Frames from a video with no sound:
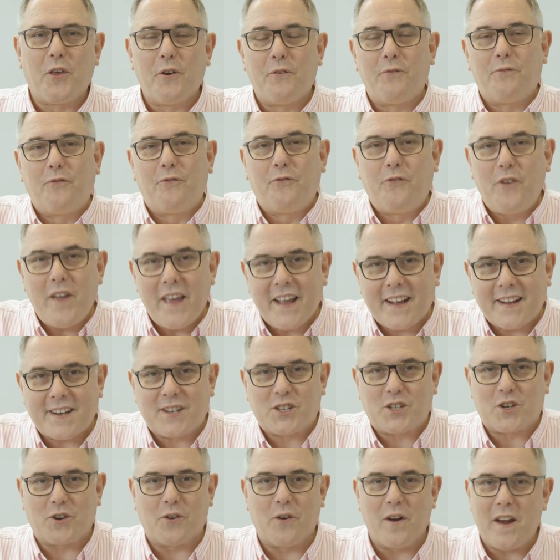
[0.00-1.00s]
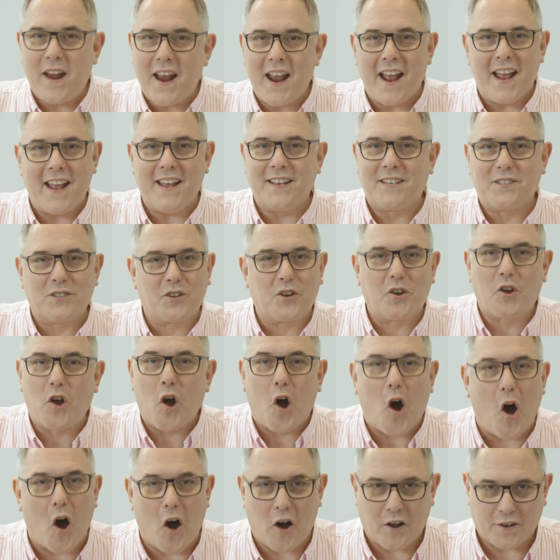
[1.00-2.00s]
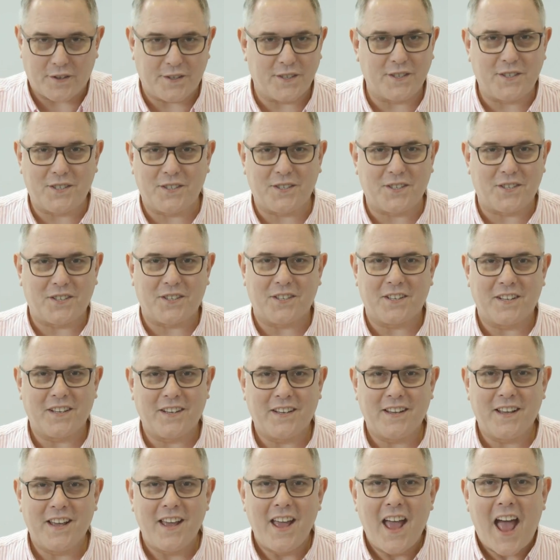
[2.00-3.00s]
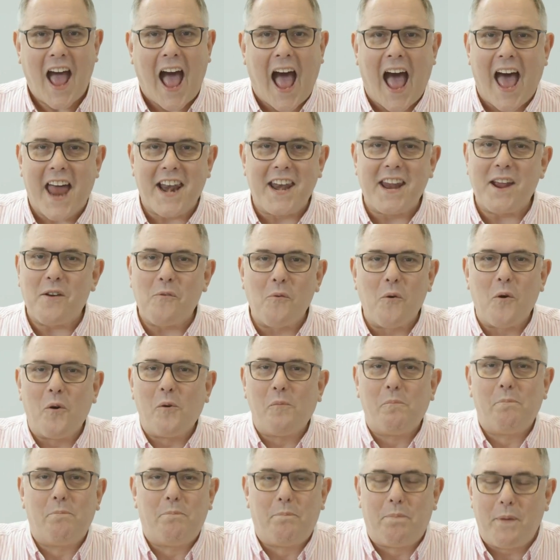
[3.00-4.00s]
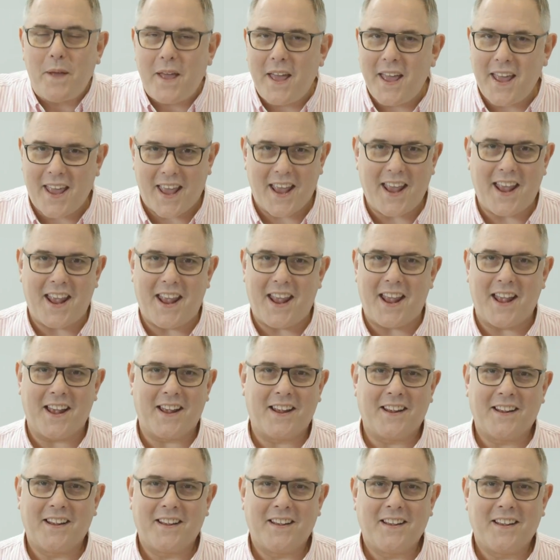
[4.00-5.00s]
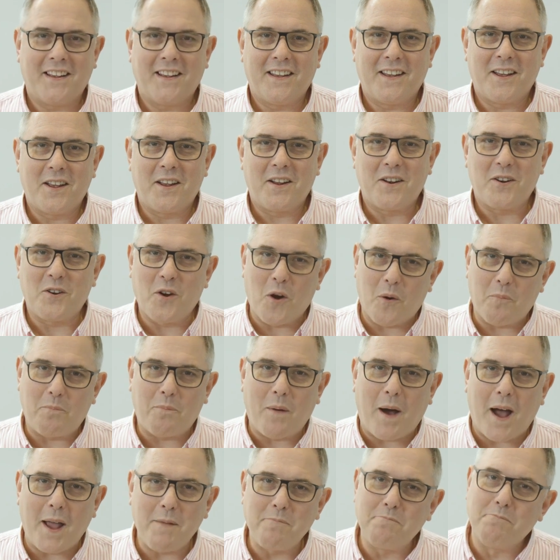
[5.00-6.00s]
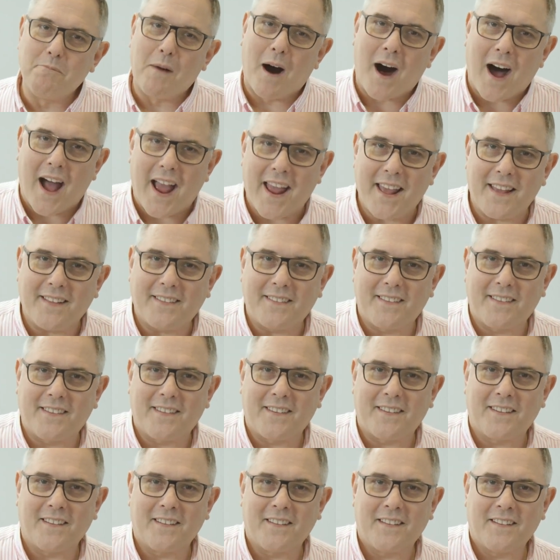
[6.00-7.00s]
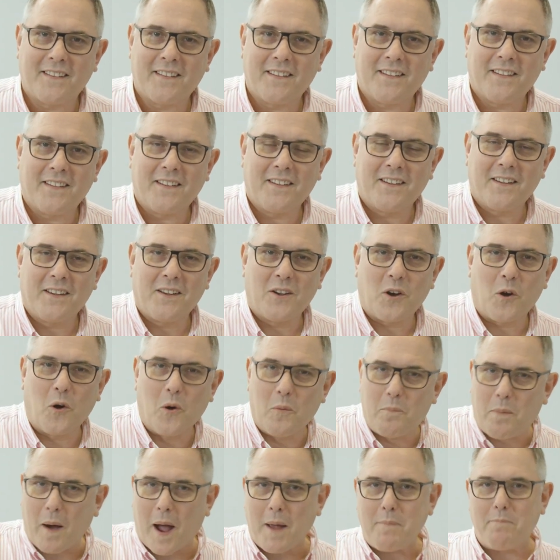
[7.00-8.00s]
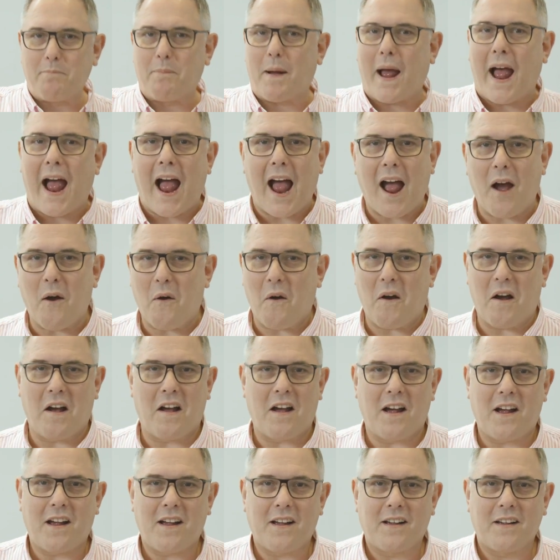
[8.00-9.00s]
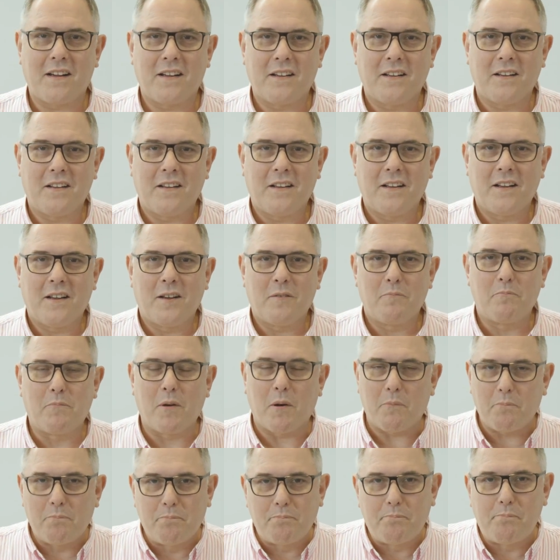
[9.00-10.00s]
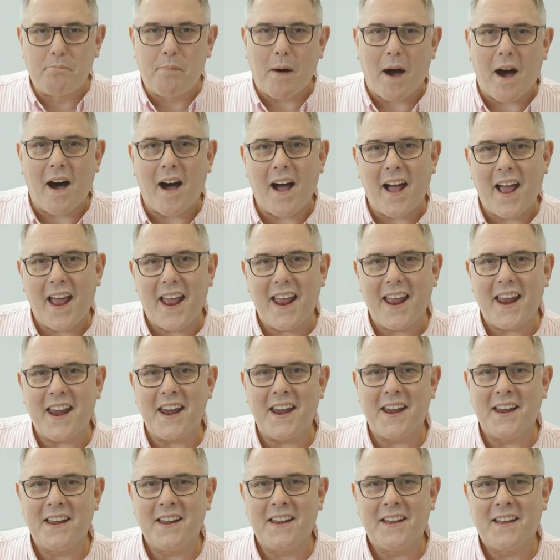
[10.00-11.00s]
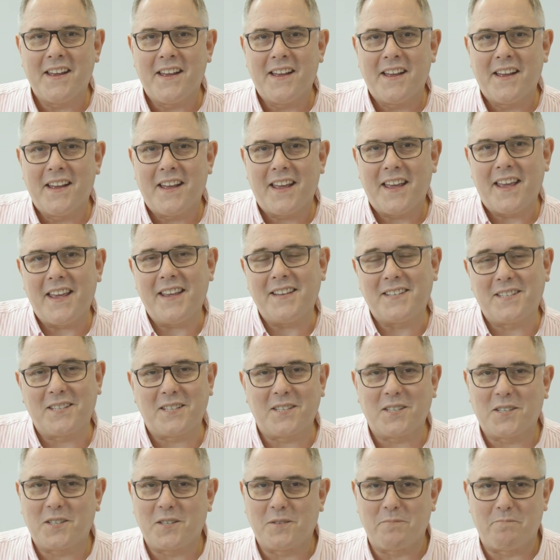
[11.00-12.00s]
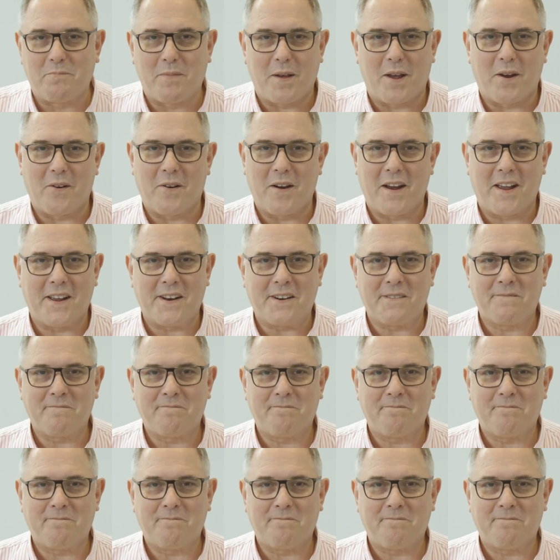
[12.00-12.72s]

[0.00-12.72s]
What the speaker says: The victory is God's, and it will be not by might or by power, but by his Spirit.